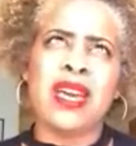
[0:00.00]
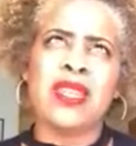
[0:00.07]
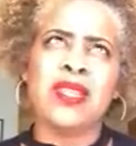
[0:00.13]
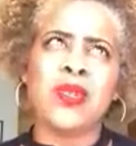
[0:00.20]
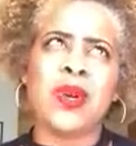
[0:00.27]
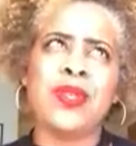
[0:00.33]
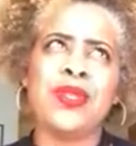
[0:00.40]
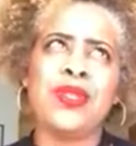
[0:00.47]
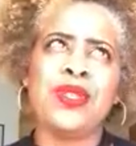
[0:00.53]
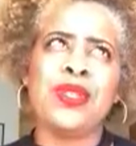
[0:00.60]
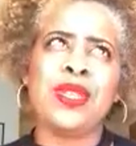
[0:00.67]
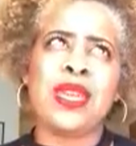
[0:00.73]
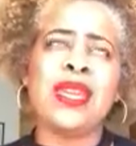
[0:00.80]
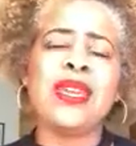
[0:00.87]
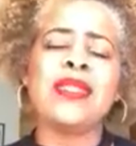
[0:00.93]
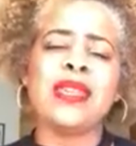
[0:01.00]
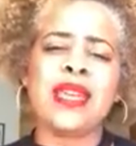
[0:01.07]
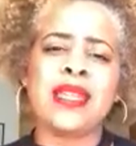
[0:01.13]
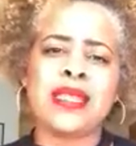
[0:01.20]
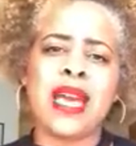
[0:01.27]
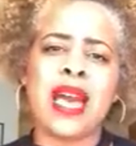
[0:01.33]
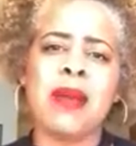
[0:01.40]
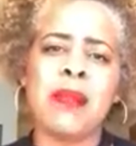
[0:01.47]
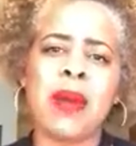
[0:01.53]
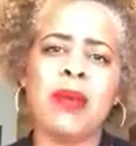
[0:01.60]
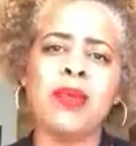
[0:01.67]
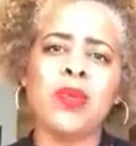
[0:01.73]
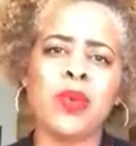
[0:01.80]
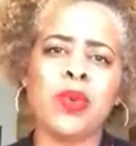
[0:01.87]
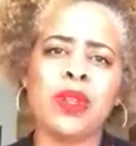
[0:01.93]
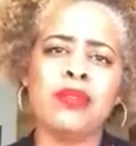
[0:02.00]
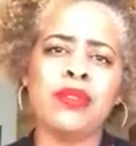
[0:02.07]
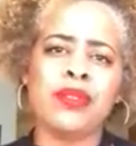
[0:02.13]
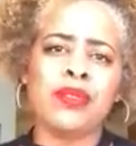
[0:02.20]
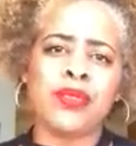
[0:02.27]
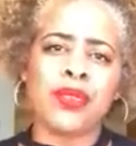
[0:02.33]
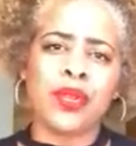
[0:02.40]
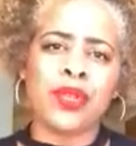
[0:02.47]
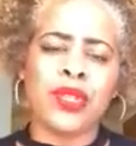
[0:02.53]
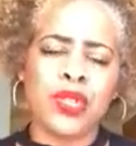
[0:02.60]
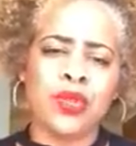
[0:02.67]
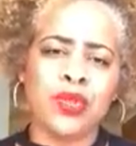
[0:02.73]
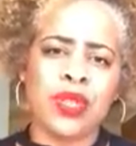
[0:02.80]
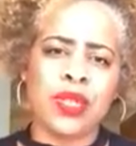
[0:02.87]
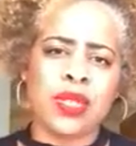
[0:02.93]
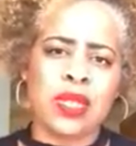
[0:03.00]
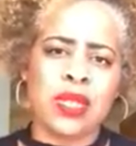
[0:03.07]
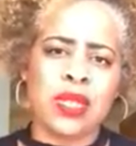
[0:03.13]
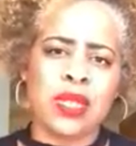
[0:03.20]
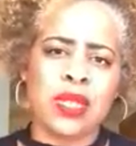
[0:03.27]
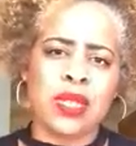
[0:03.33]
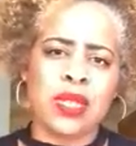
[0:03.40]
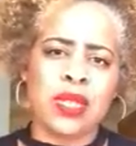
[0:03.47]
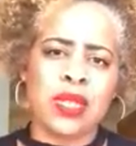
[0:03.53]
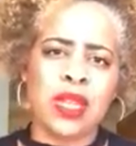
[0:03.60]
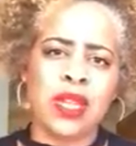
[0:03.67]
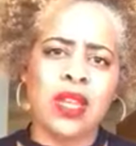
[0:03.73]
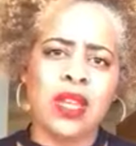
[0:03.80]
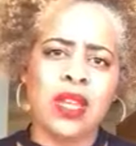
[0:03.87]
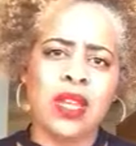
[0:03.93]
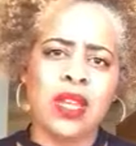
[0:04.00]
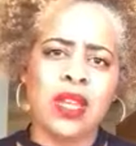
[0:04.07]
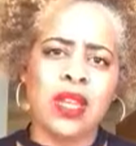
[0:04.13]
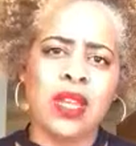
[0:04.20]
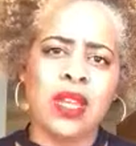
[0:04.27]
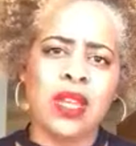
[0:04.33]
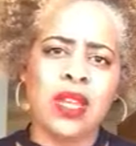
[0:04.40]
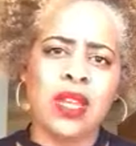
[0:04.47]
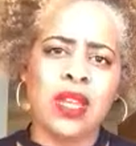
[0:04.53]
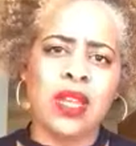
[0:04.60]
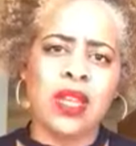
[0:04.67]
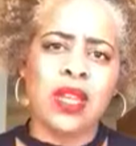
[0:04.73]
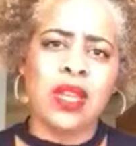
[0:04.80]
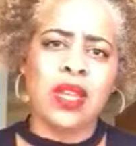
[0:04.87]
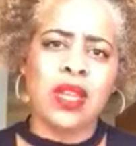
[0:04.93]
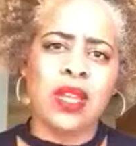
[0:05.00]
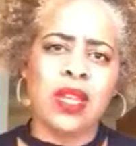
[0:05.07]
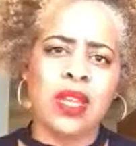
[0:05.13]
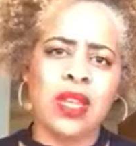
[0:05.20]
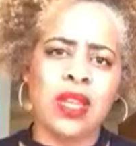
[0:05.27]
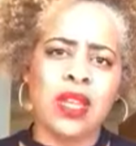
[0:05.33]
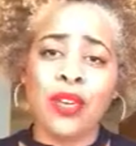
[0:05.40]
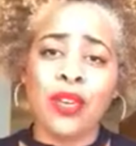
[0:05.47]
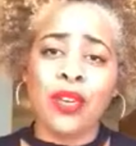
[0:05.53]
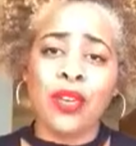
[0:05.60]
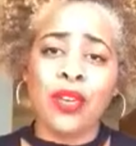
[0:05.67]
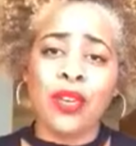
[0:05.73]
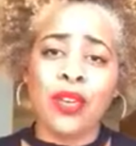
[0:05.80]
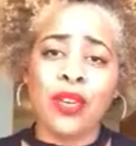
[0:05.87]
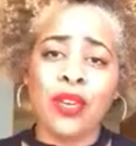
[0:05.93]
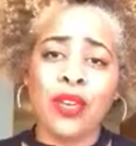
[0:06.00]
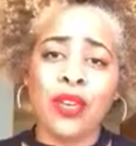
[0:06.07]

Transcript: So I think at that time I was one of the first students there to actually do autoethnography.